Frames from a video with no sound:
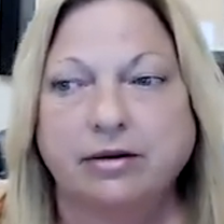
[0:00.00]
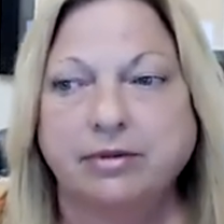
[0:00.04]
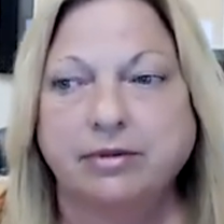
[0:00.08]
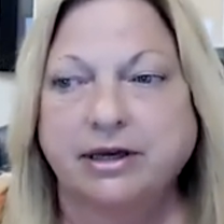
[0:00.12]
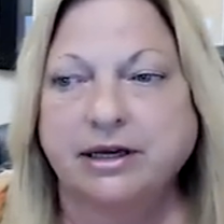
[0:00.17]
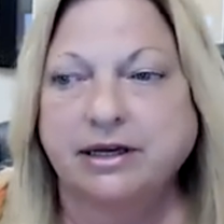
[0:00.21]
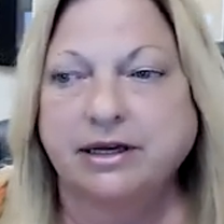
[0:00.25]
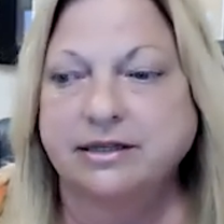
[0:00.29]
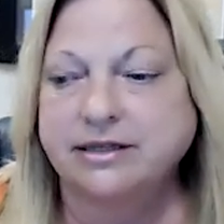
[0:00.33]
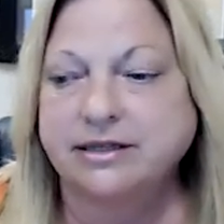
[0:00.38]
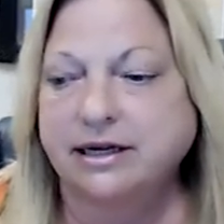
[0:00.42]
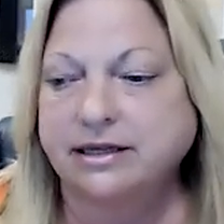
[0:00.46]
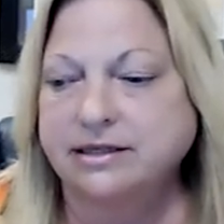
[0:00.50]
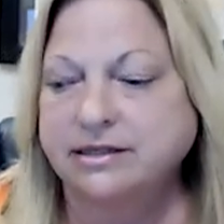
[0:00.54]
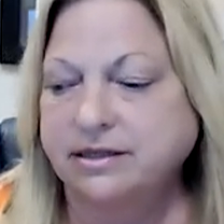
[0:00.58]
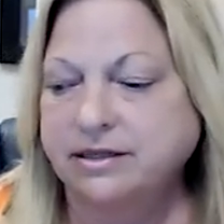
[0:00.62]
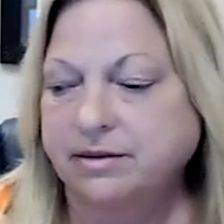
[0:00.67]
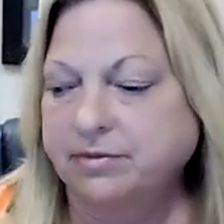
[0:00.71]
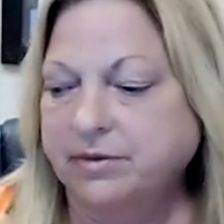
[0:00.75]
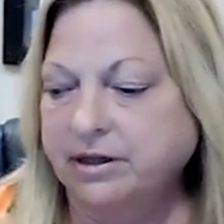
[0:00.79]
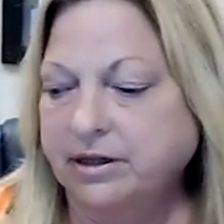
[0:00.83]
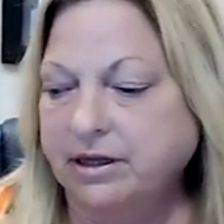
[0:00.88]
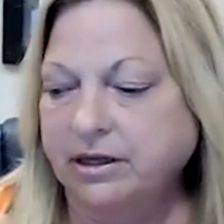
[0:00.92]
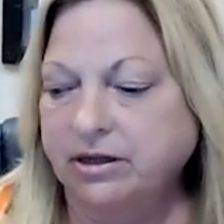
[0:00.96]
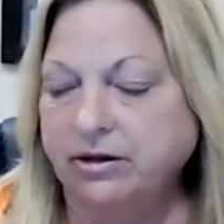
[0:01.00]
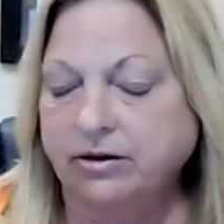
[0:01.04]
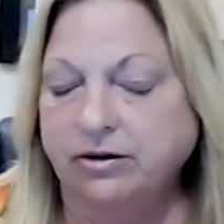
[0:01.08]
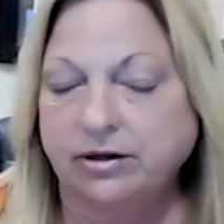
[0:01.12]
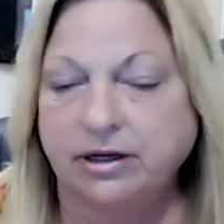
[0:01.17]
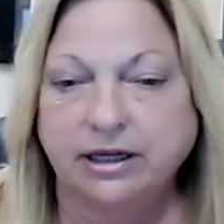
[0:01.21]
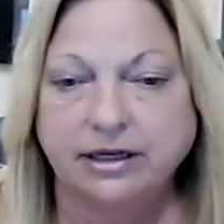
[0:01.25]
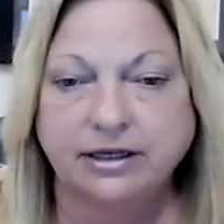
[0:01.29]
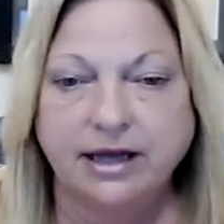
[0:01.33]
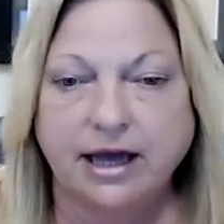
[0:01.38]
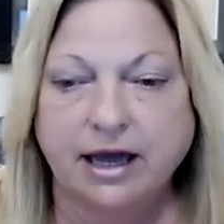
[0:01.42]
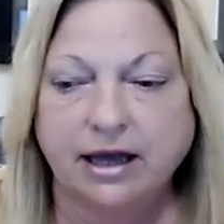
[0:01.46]
because that's something that you
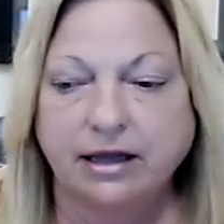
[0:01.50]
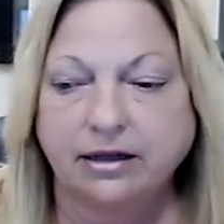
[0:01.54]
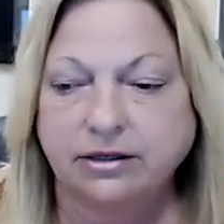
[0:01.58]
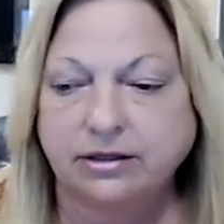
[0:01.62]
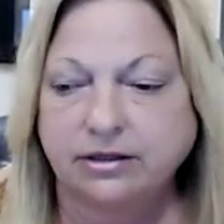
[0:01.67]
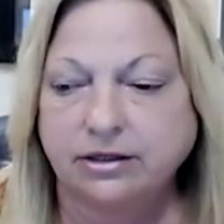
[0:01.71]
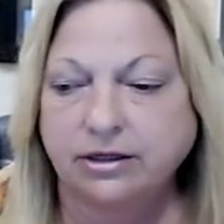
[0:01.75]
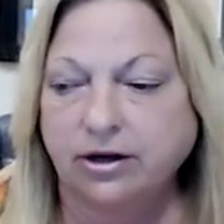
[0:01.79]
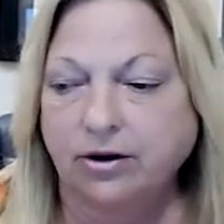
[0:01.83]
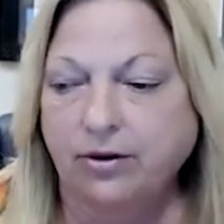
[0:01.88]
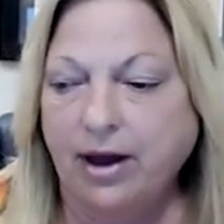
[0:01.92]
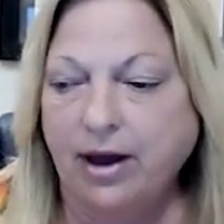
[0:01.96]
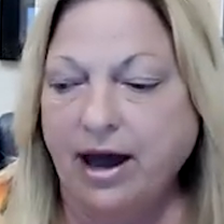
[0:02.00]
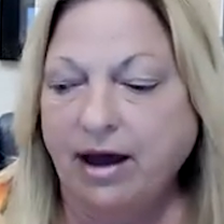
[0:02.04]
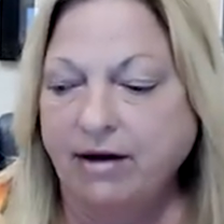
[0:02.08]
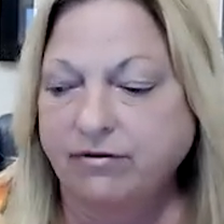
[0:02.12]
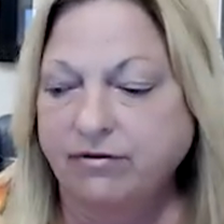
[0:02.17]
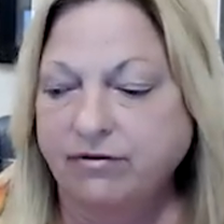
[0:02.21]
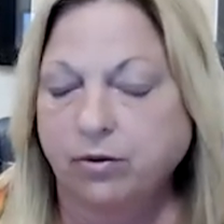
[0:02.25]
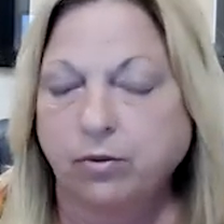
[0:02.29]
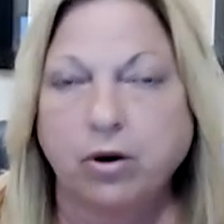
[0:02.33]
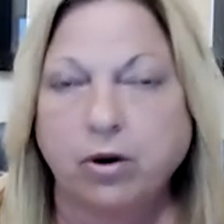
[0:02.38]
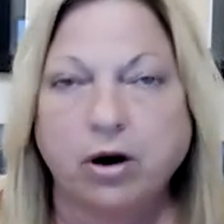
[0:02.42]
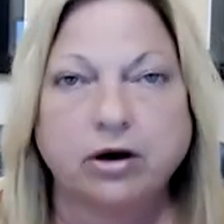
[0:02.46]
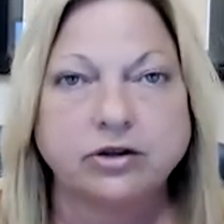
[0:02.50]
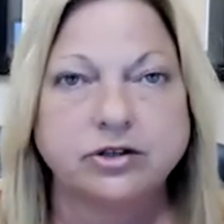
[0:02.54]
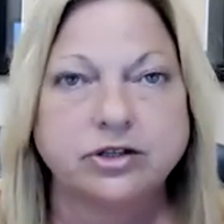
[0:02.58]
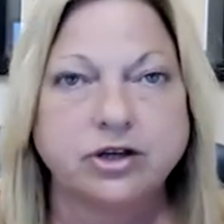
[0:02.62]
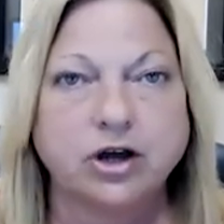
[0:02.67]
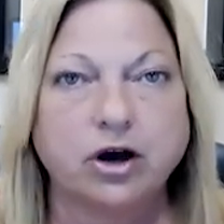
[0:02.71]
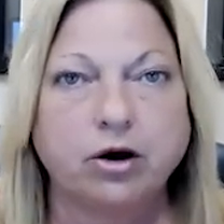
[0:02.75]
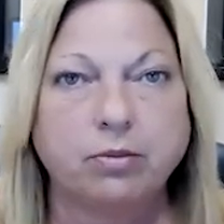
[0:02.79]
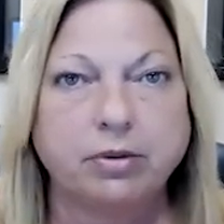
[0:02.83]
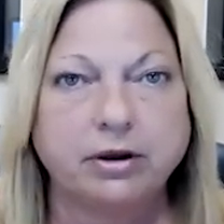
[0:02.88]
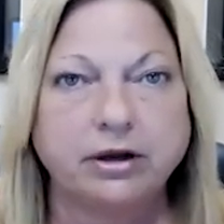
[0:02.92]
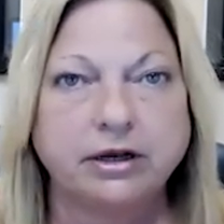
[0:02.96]
need to have the walls
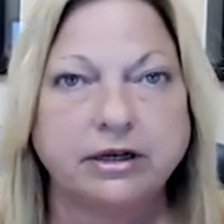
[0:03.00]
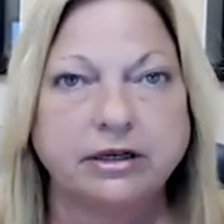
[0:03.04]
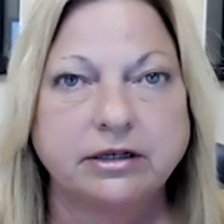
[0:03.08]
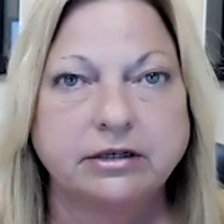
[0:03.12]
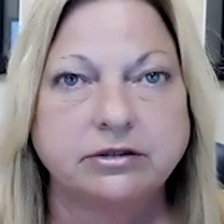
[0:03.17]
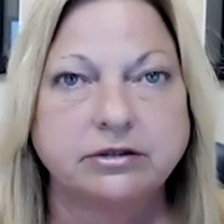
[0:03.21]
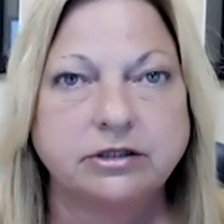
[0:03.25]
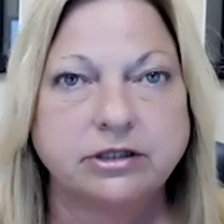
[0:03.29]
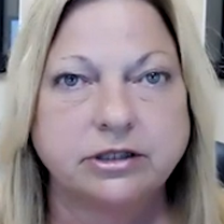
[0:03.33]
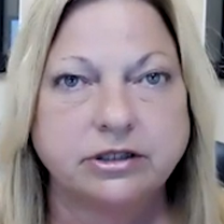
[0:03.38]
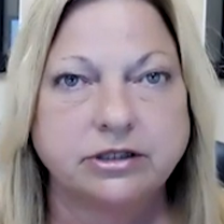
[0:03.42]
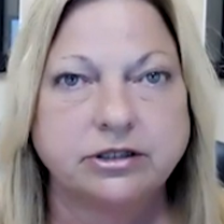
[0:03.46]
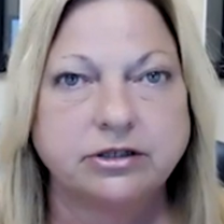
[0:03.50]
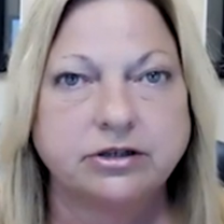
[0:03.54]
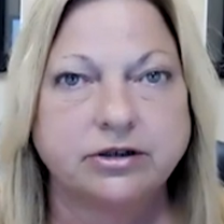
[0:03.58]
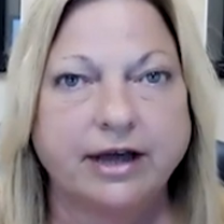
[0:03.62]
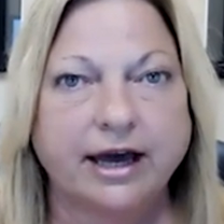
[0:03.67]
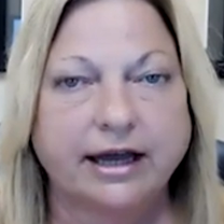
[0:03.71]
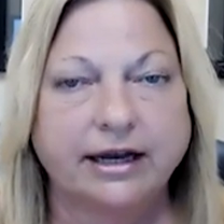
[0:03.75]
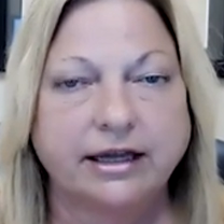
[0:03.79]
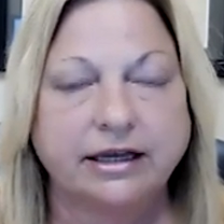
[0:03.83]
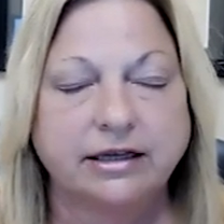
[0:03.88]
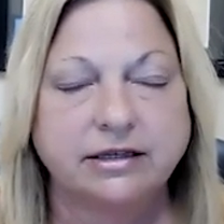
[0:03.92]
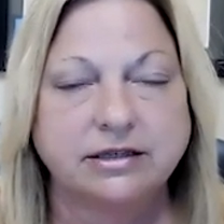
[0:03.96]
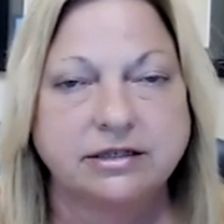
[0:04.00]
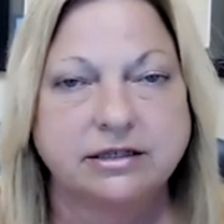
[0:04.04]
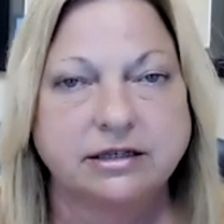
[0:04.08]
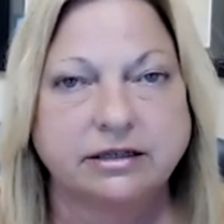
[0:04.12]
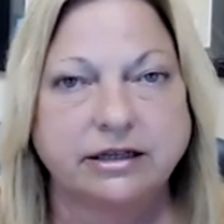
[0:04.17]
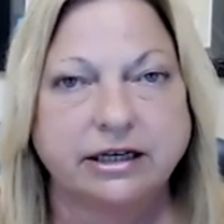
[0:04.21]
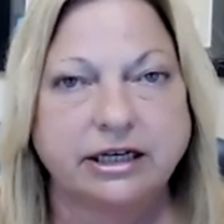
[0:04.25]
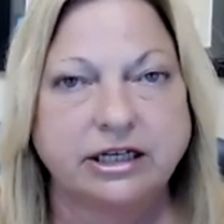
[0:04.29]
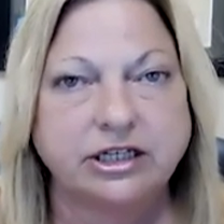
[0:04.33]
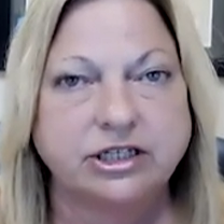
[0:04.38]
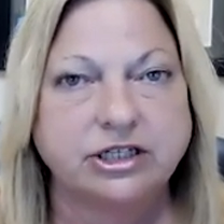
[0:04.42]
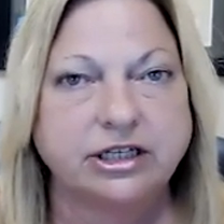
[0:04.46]
open to do that
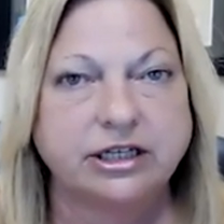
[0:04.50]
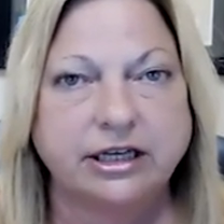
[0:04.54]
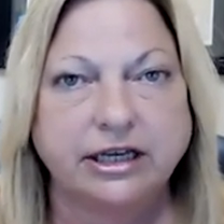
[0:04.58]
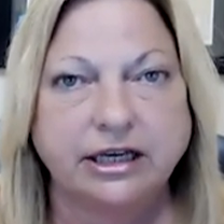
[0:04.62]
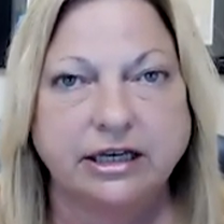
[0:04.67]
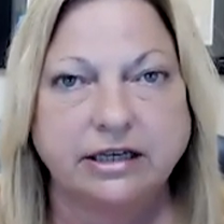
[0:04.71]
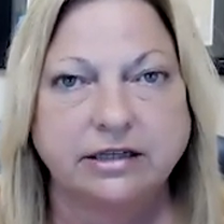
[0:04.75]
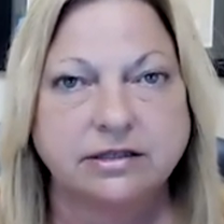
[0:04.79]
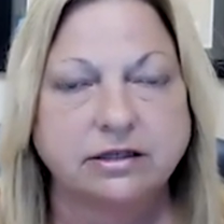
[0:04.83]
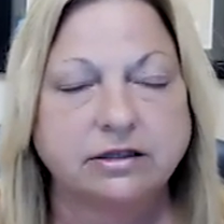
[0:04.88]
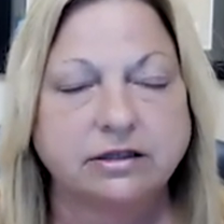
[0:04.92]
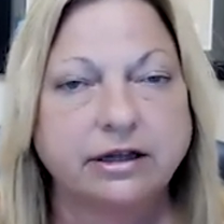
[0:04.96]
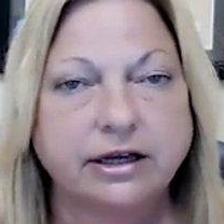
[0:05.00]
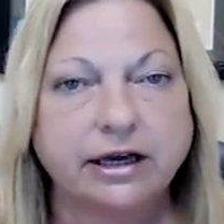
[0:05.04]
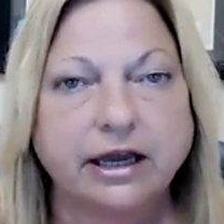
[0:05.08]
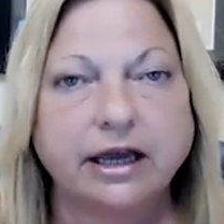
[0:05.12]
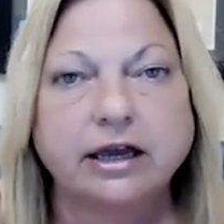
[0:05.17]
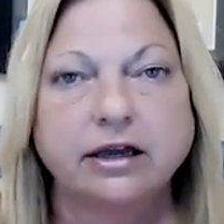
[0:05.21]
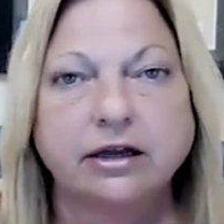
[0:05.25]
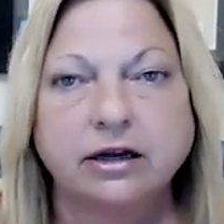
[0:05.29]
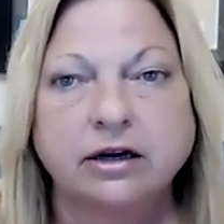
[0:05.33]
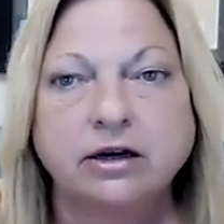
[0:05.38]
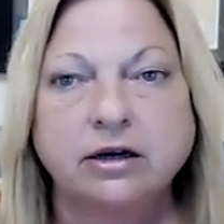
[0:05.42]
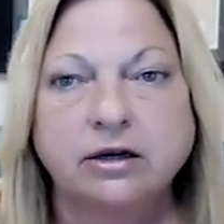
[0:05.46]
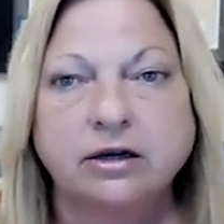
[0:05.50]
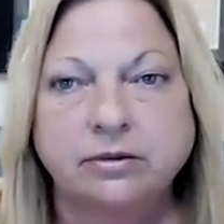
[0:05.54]
installation easily.